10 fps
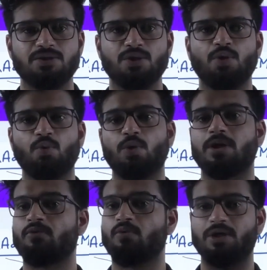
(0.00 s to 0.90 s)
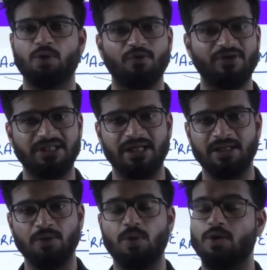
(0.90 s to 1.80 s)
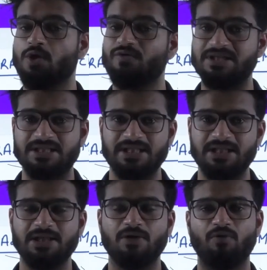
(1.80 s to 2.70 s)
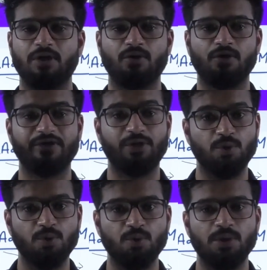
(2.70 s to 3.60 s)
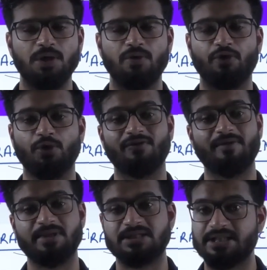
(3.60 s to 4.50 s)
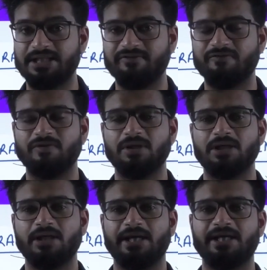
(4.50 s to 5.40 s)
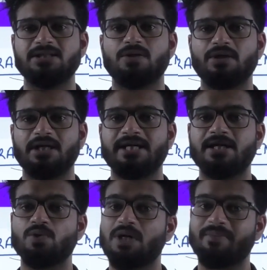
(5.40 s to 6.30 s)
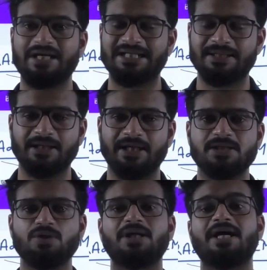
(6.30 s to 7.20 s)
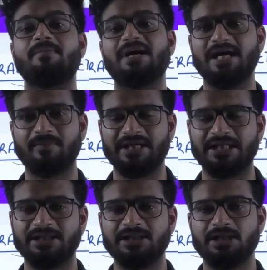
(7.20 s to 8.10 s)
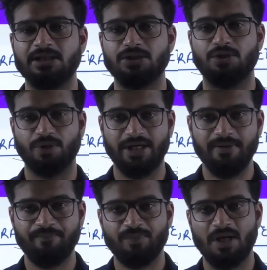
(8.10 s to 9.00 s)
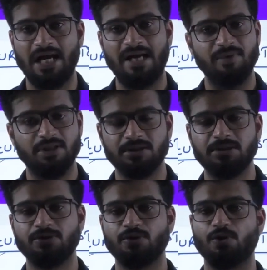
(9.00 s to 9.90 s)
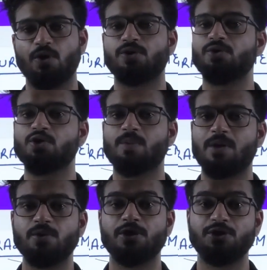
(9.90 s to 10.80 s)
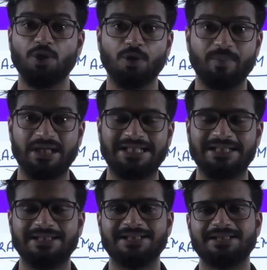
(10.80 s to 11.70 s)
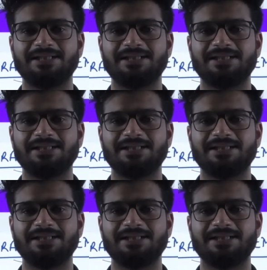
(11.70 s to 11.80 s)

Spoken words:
So what all we think, what all we see, what all we do, what all we perceive, it is all related to our brain. It is all done by our brain. So today, I am here to talk to you about your brain